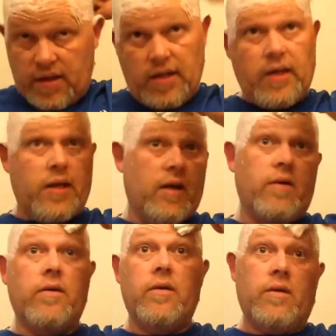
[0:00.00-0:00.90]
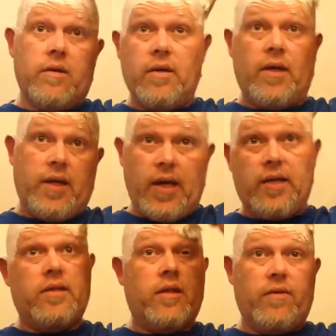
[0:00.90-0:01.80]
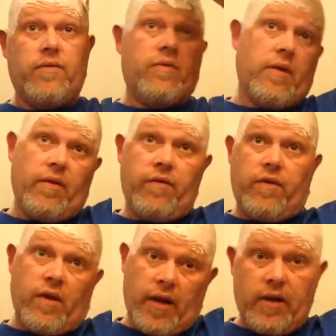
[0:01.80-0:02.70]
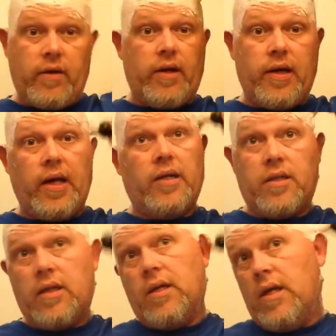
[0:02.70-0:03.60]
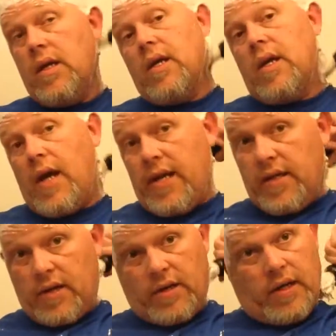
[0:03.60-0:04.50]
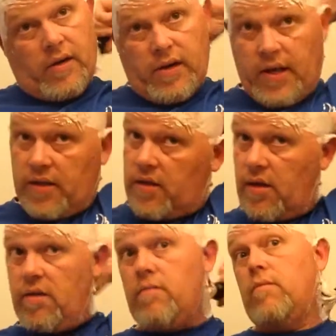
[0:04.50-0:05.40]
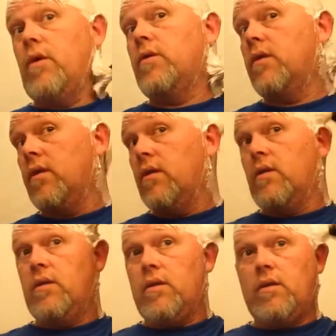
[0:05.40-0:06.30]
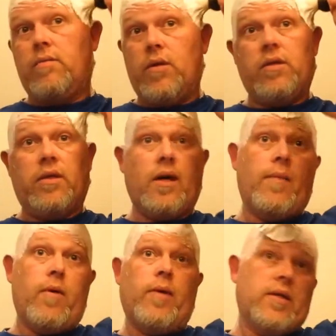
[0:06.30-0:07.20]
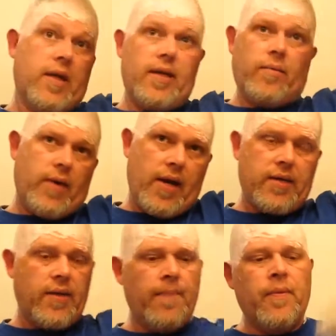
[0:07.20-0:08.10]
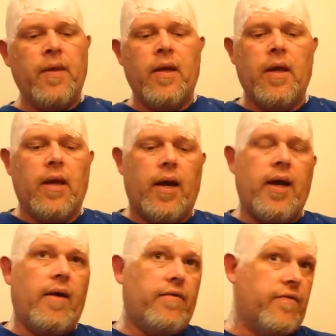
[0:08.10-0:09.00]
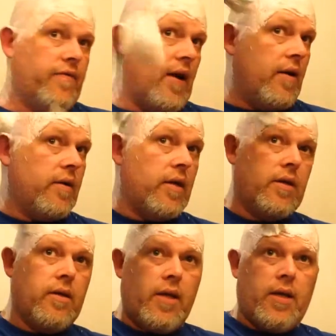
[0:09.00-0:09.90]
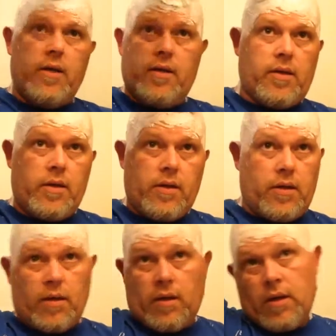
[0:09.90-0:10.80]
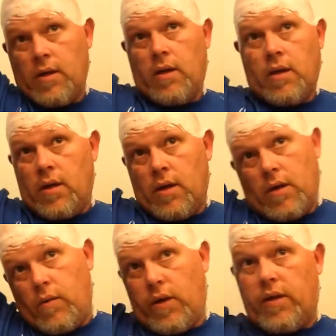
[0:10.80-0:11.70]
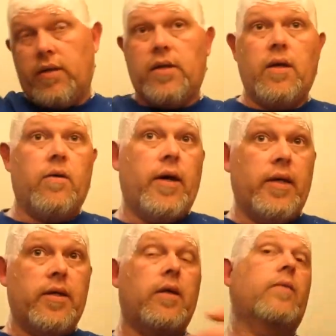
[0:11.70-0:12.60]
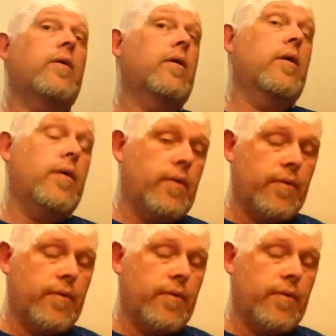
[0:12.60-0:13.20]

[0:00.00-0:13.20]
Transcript: and then go against if they feel like going against. I generally go against most of the time on my second pass. I have found that with the single edge, with the